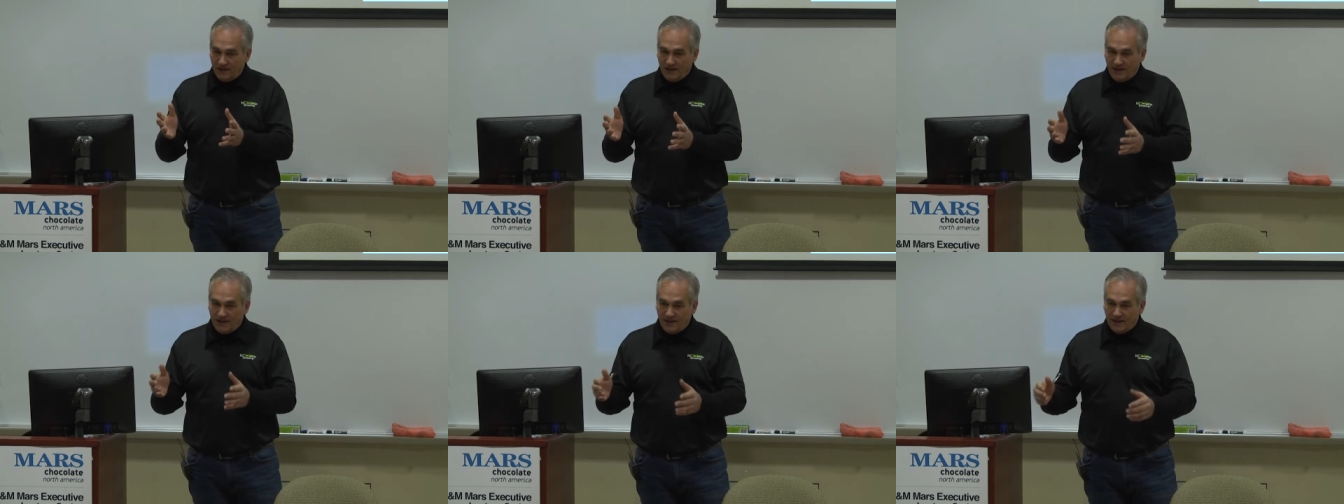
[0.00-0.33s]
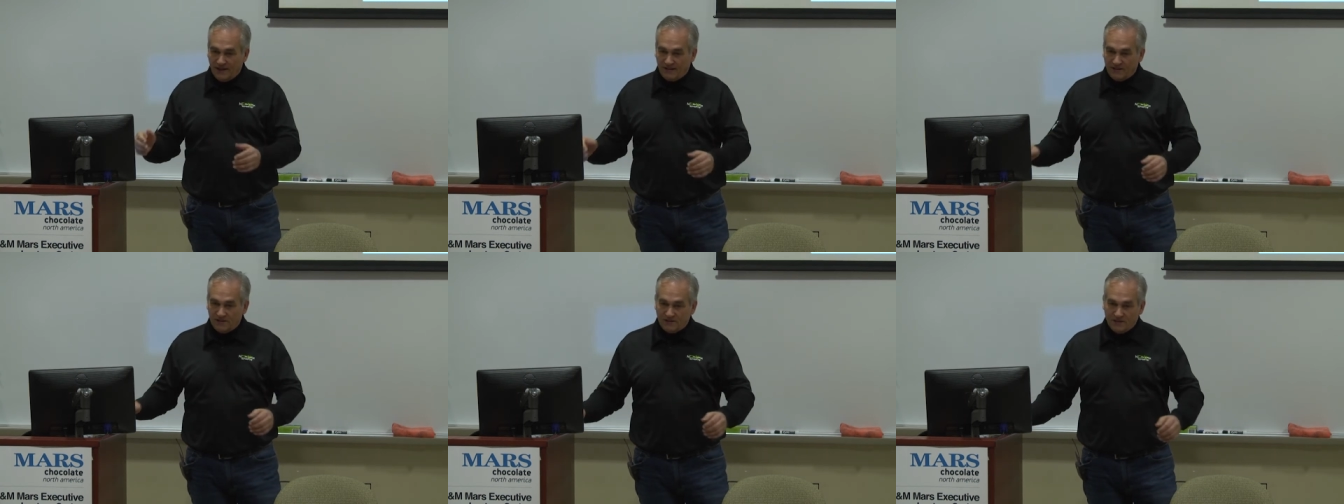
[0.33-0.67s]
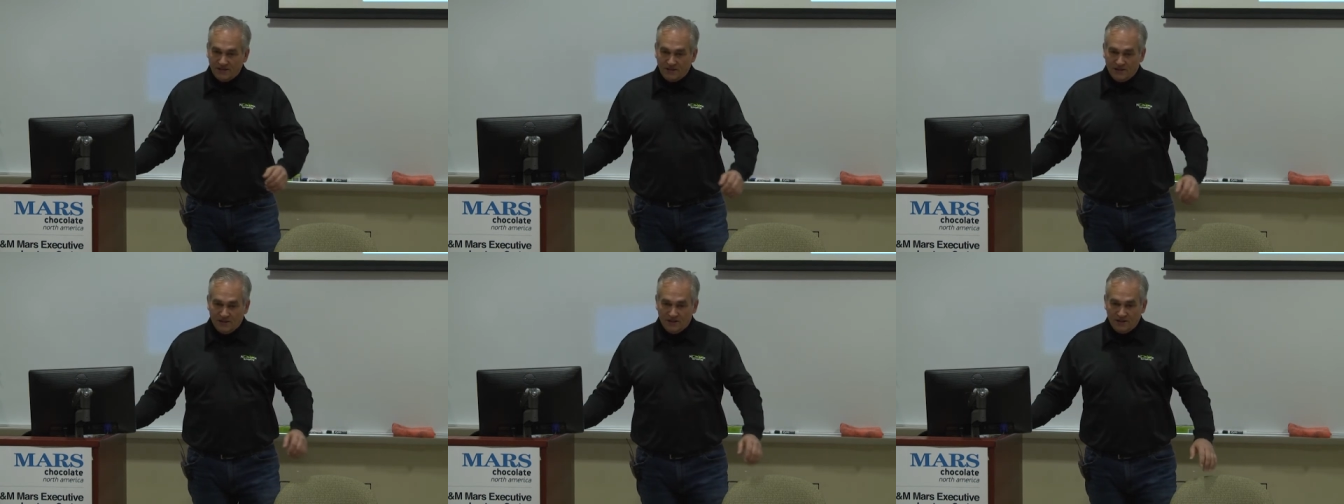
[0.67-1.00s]
and
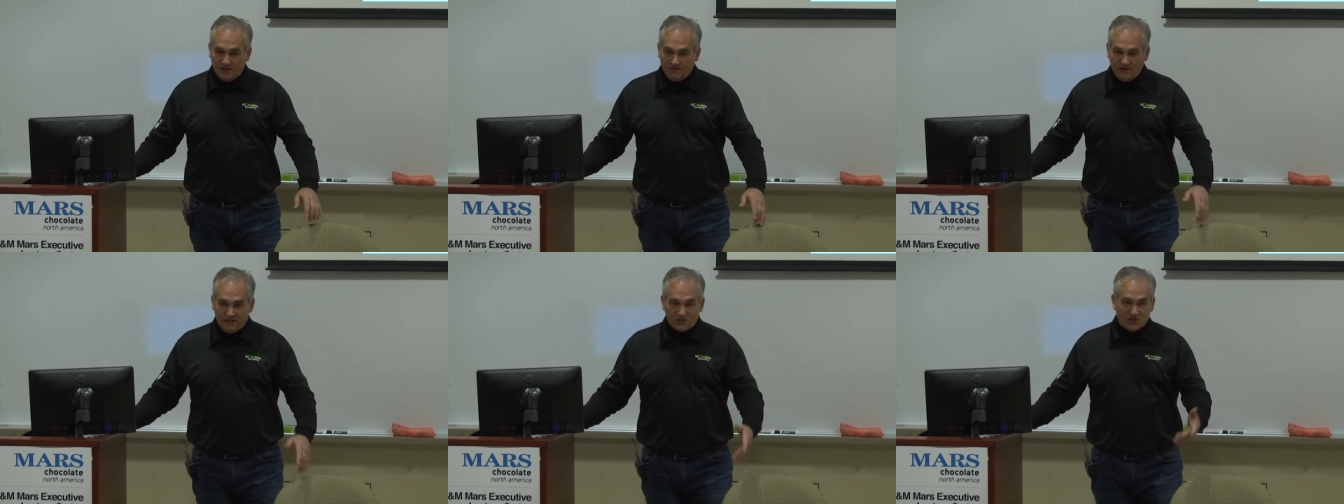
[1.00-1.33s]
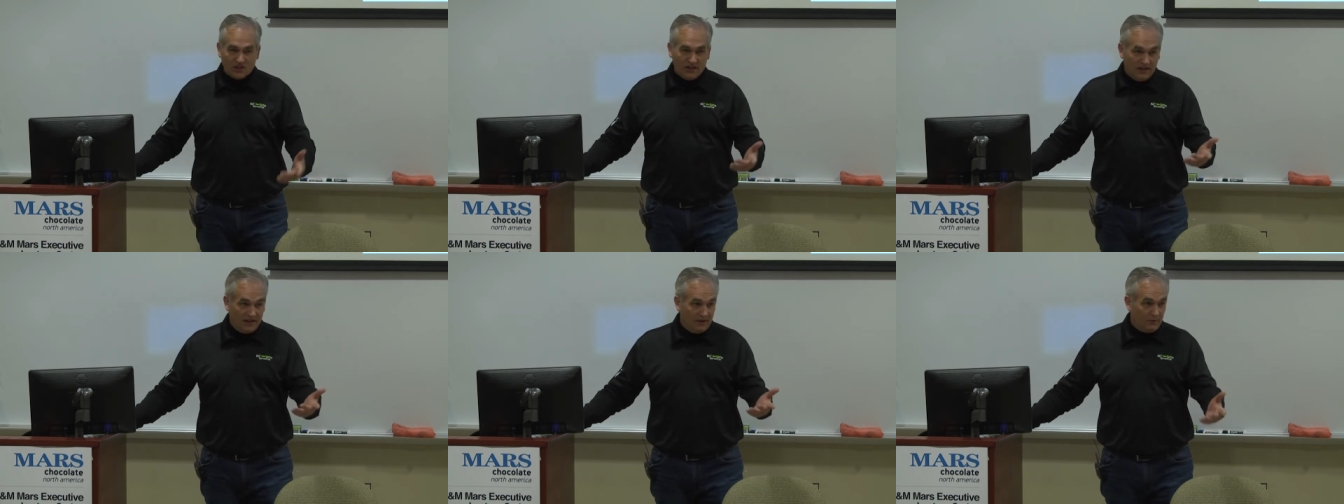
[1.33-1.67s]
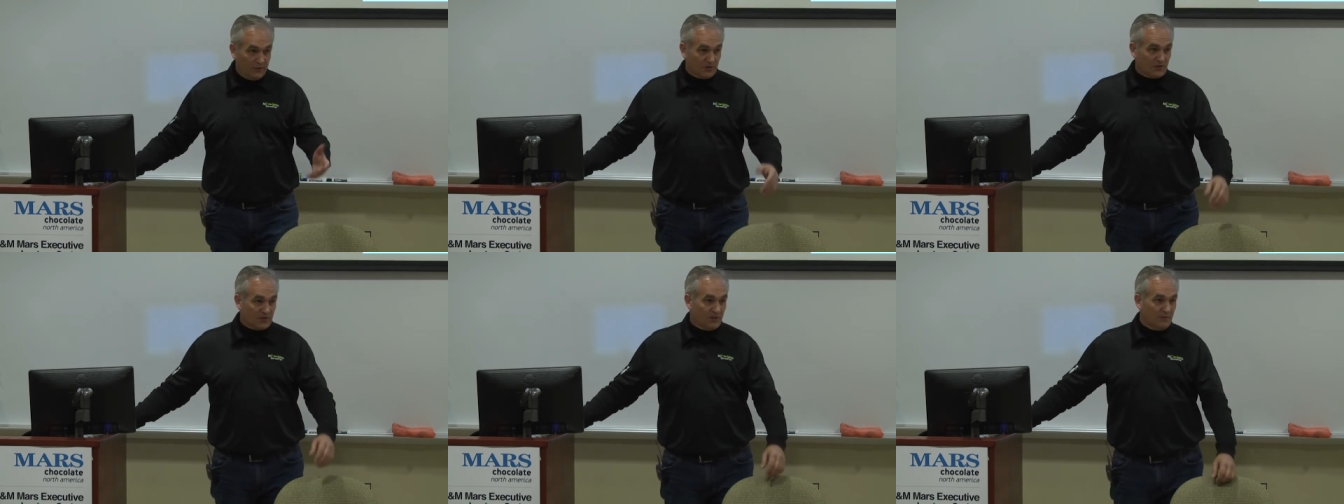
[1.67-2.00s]
uh, eventually I
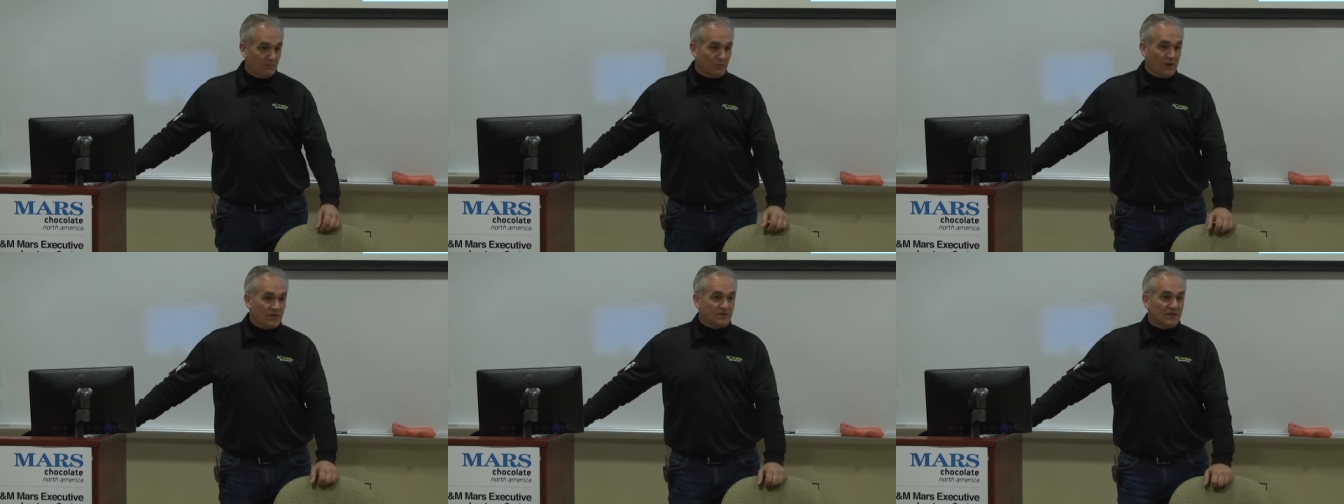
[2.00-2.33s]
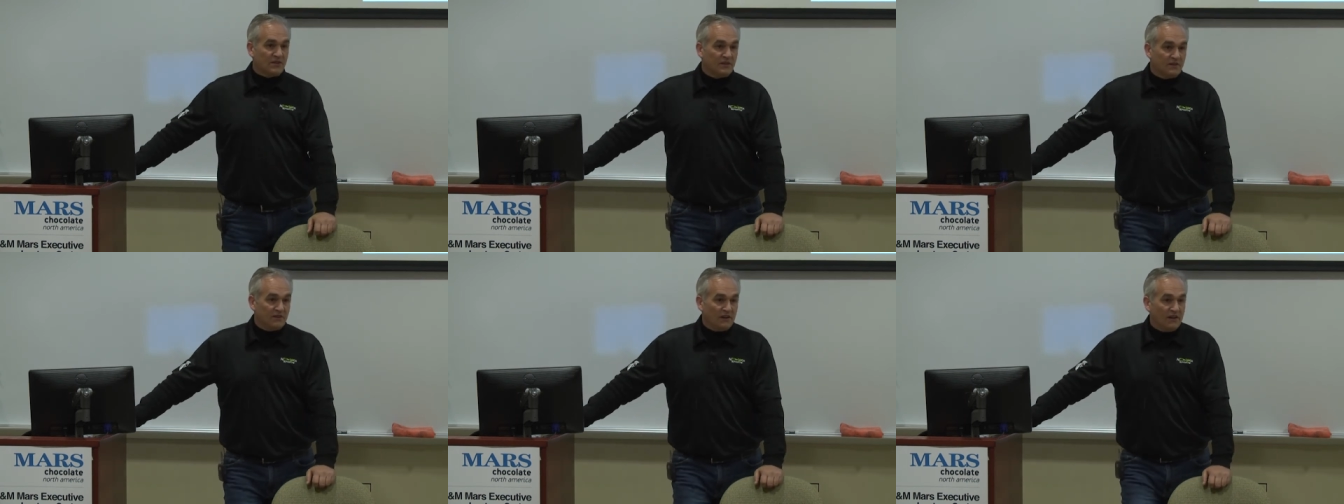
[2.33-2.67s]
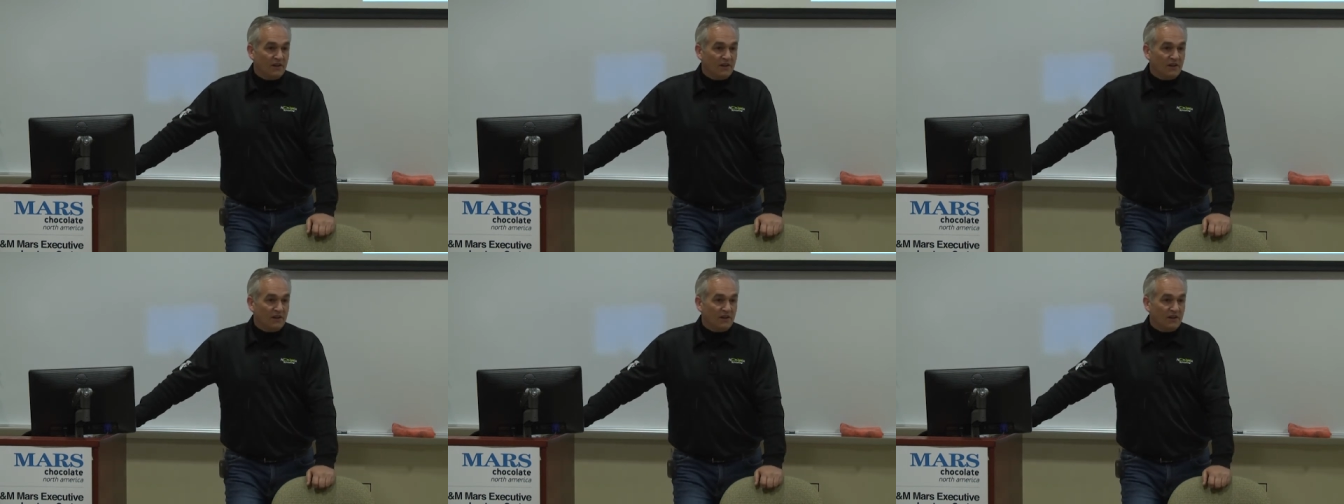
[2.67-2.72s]
was the president